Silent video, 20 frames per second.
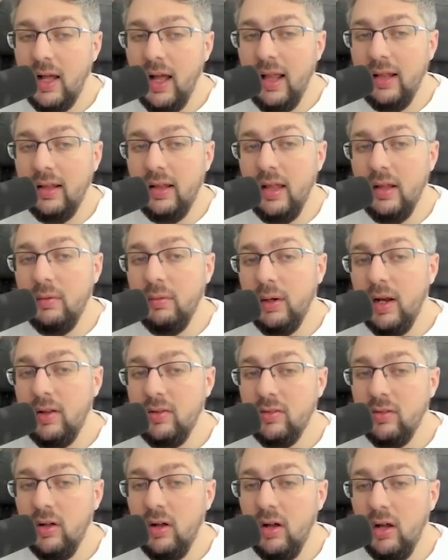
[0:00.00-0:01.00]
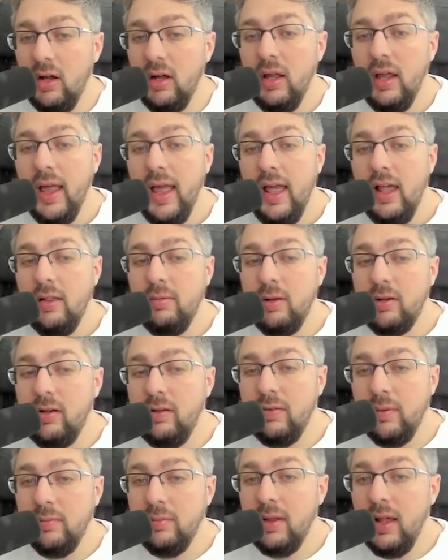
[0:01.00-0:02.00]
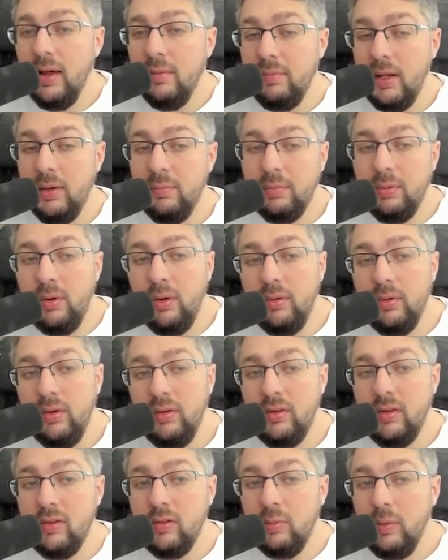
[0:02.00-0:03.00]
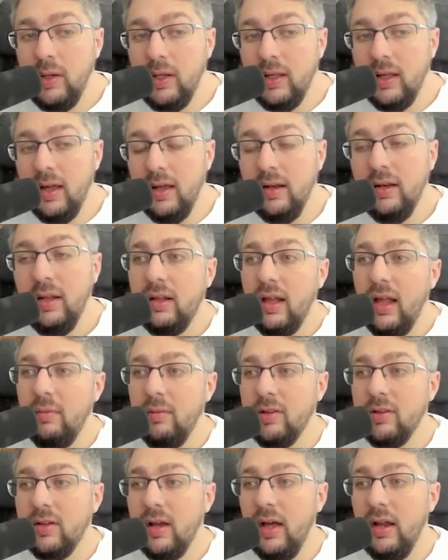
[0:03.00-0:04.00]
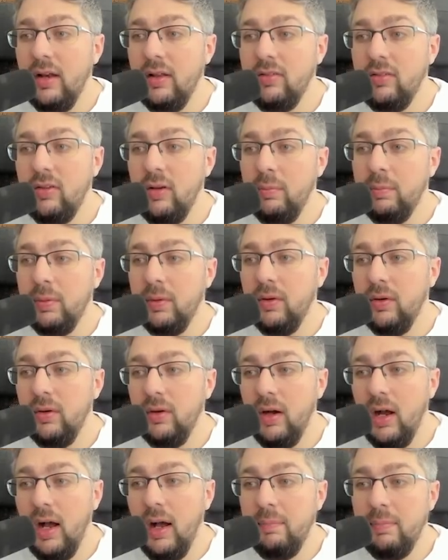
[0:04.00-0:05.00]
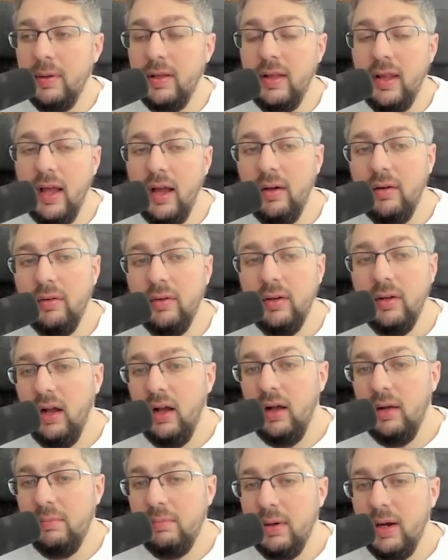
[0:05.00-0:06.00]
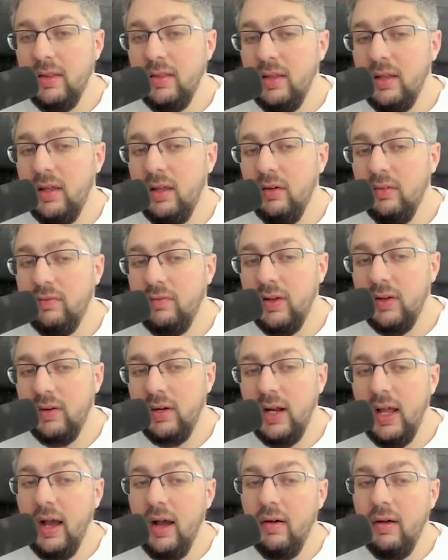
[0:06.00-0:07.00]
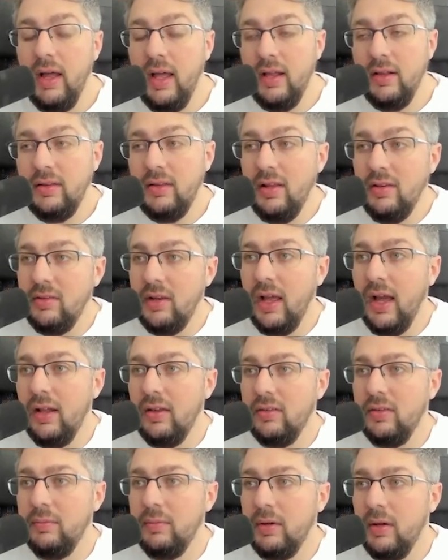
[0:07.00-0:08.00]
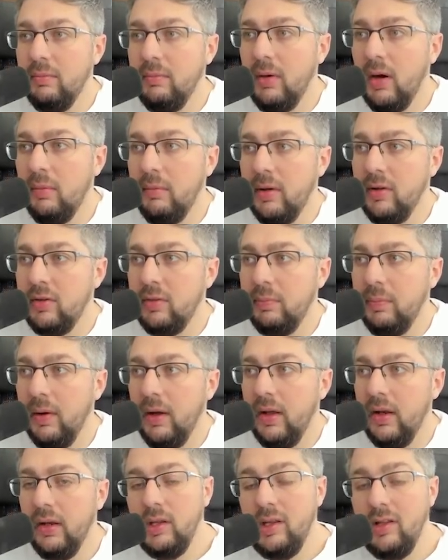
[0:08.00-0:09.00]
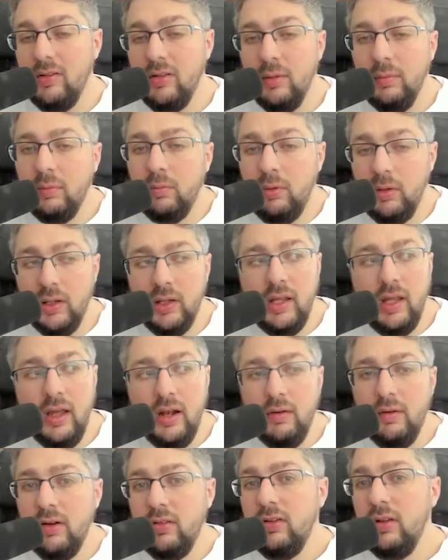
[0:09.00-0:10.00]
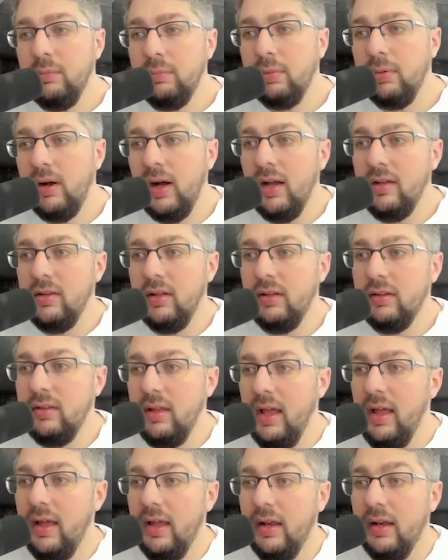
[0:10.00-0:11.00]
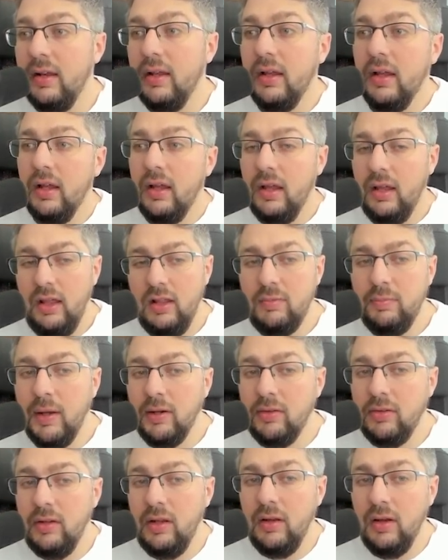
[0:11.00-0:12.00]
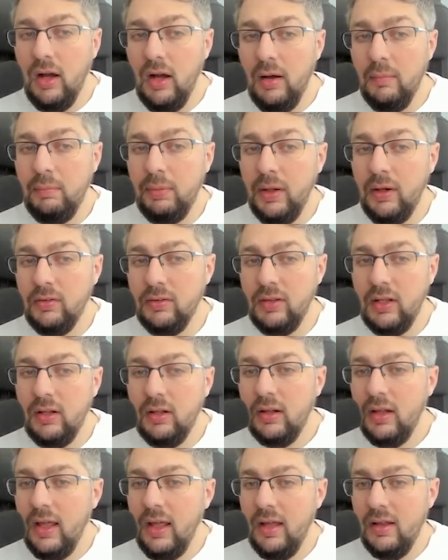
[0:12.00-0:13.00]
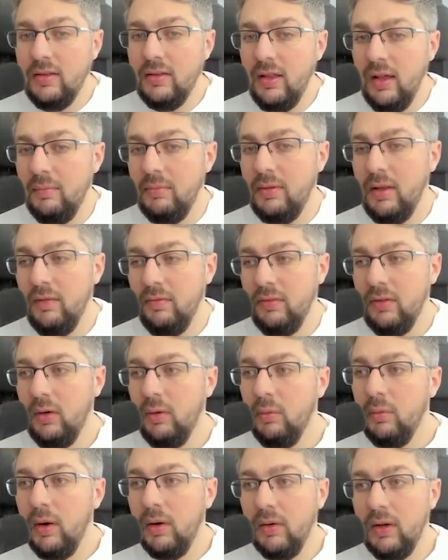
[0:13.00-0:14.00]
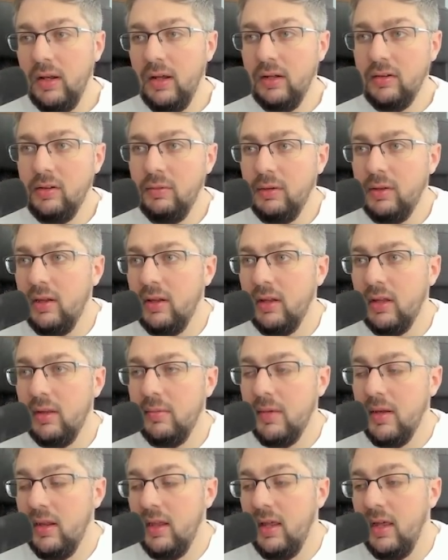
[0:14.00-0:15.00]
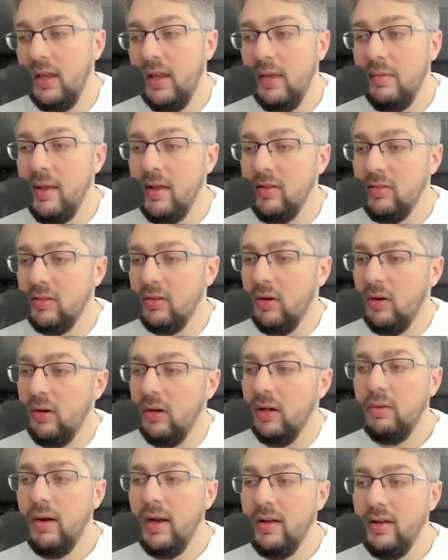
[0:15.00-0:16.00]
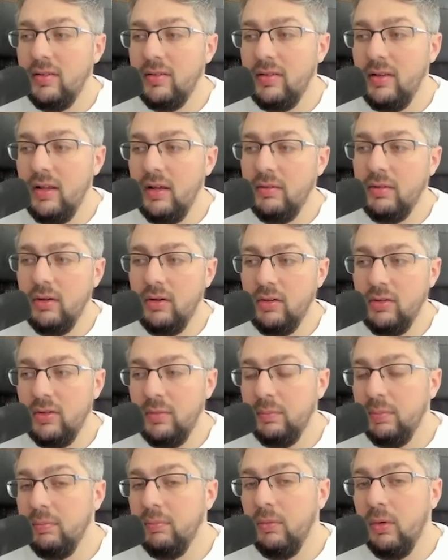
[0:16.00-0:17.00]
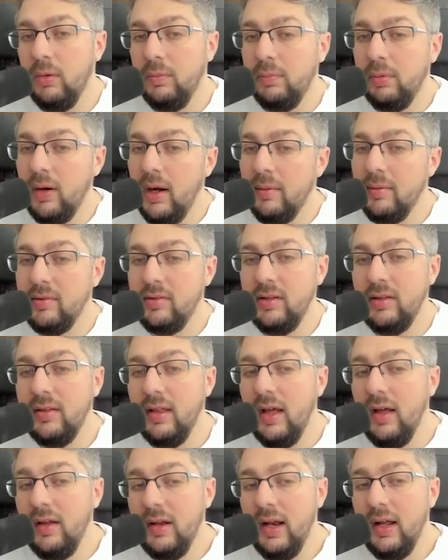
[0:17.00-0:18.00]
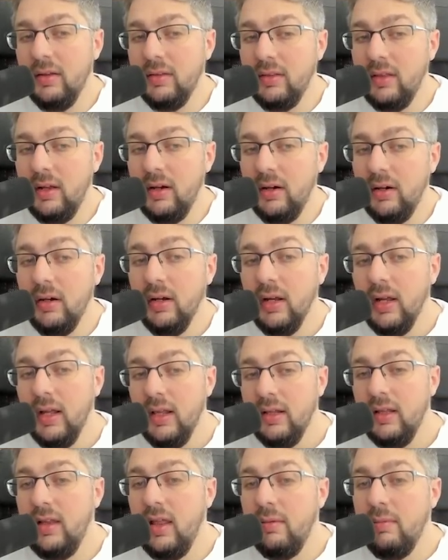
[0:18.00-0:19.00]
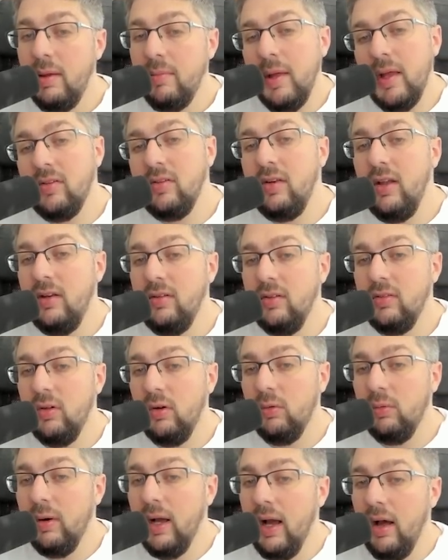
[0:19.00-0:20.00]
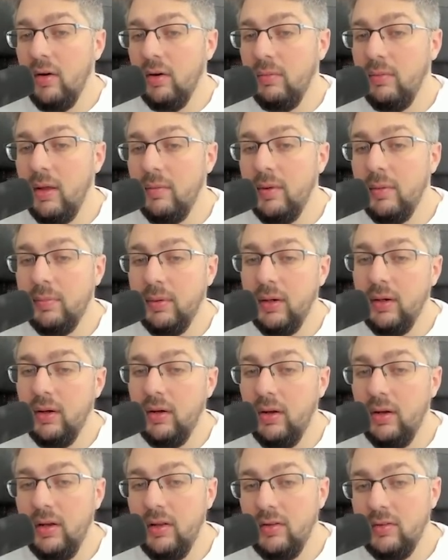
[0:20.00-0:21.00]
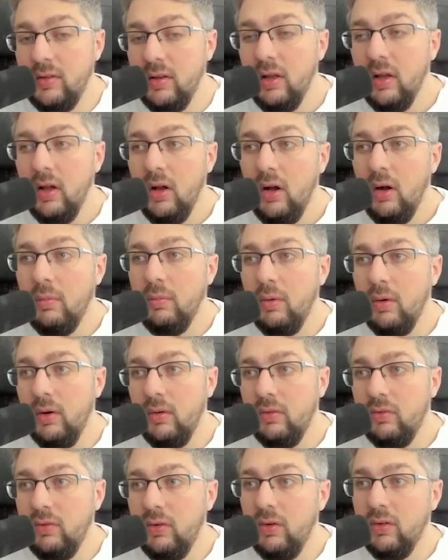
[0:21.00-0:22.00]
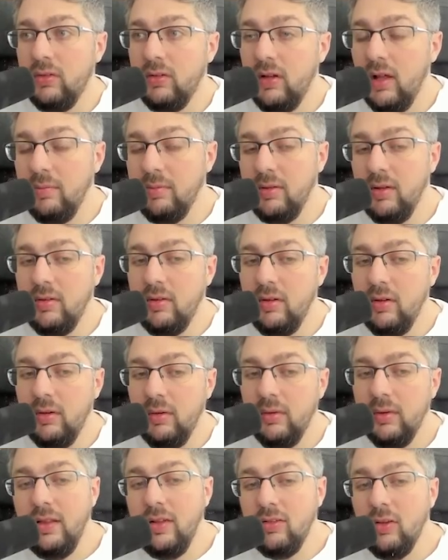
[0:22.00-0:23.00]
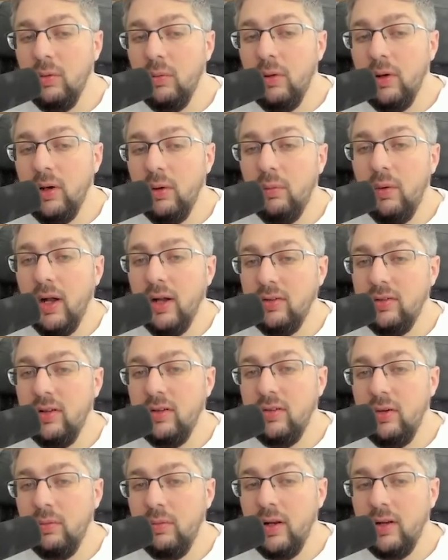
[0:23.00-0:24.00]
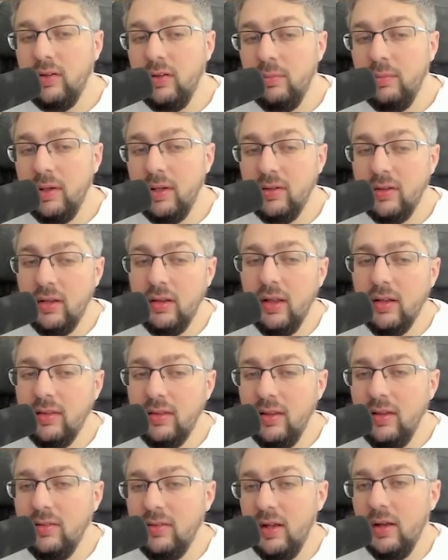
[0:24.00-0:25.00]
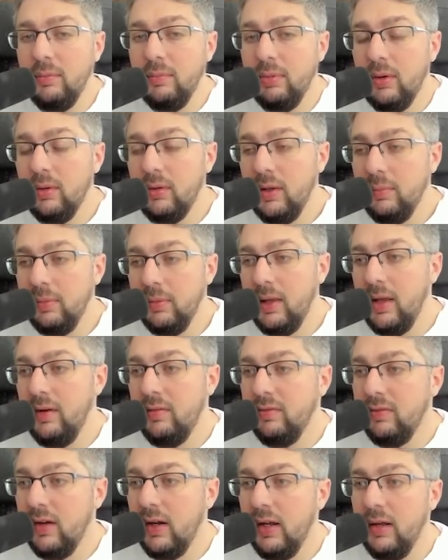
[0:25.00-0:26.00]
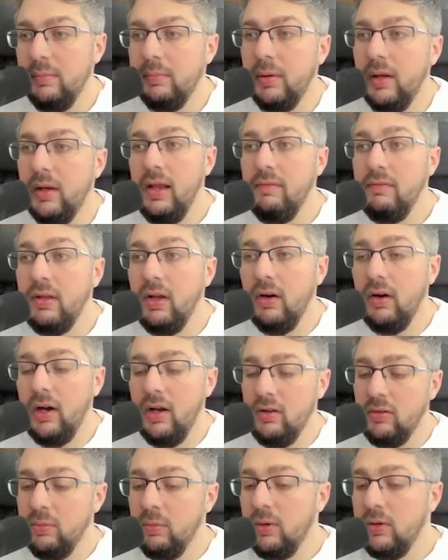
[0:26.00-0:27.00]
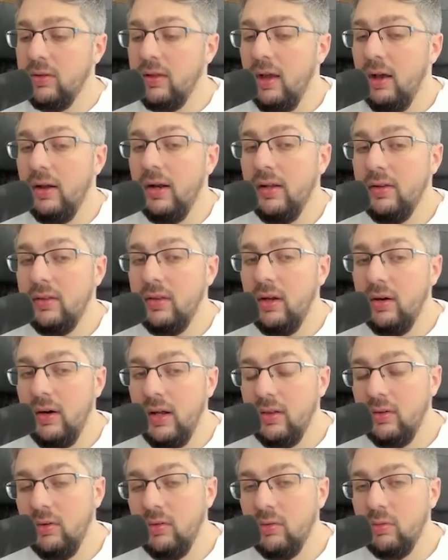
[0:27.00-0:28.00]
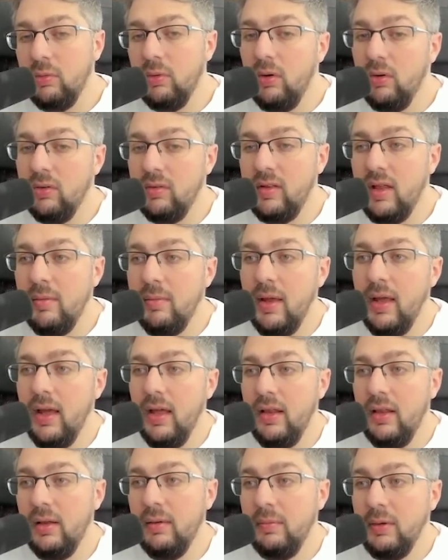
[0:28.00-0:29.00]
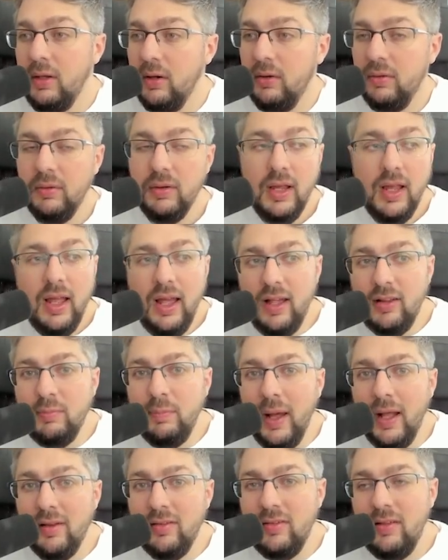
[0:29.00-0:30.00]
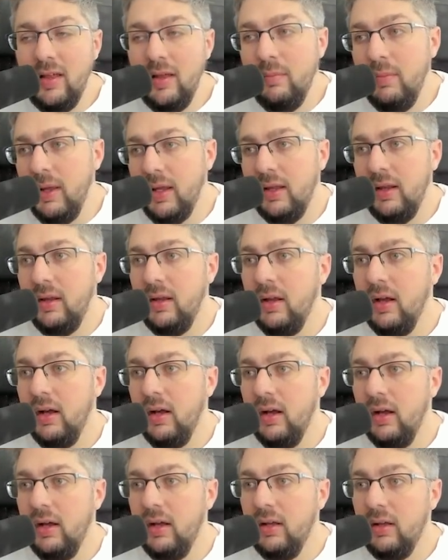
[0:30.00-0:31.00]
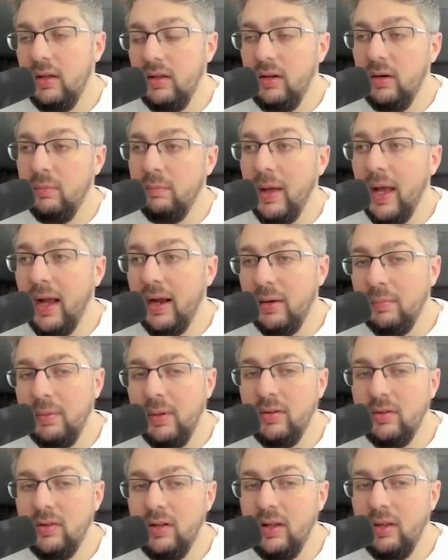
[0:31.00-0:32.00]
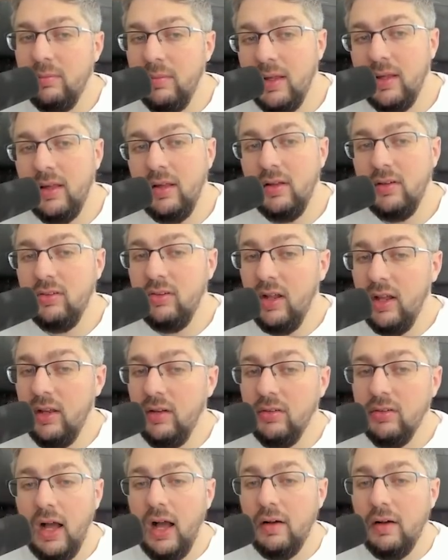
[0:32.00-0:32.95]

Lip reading: I like what I saw, especially from Temp and ProLoot this weekend. Clay was kind of super up and down, but I think he'll figure it out. And TJ had some good moments, but there's a really interesting project, and especially players like Clay and Temp definitely are well connected within the community, and they may start trying to see if there's some more promising talent out there that they may make changes around or maybe bring on as a more full substitute. This is a one to watch situation, because I thought TJ and ProLoot played fine, but if there is more talent out there at those roles, they may end up, you know, as Pat say, making you know, packer punching and making a change.